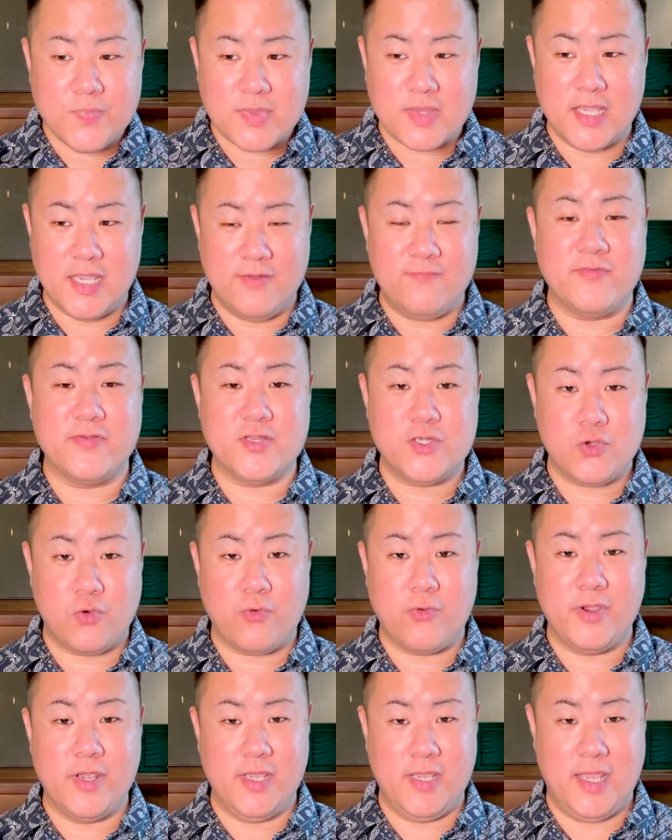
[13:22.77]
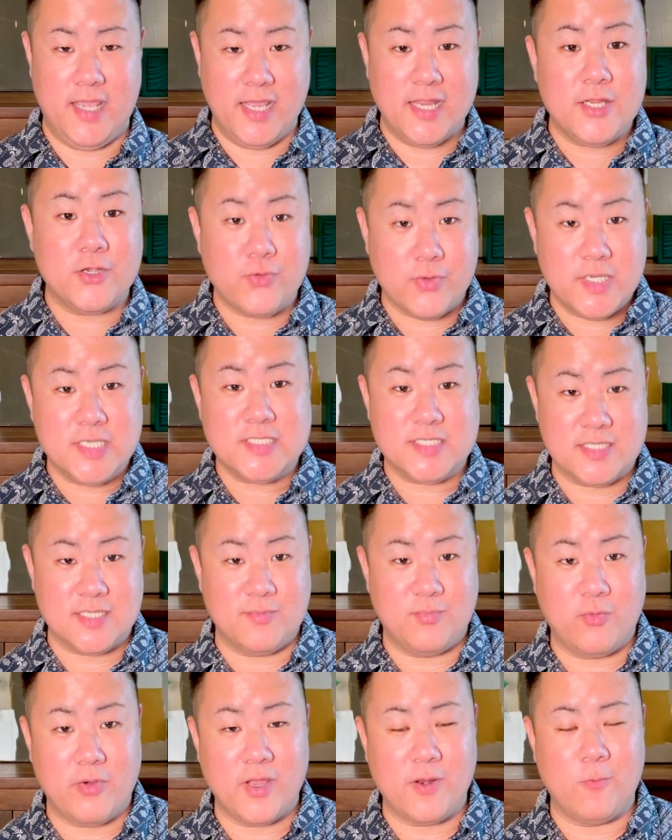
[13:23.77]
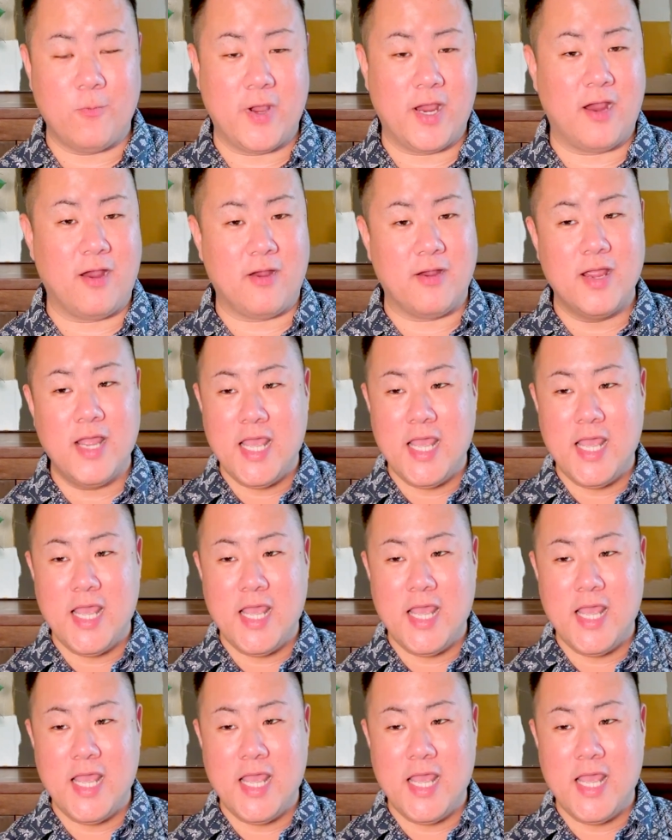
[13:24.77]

inventory increase to the point where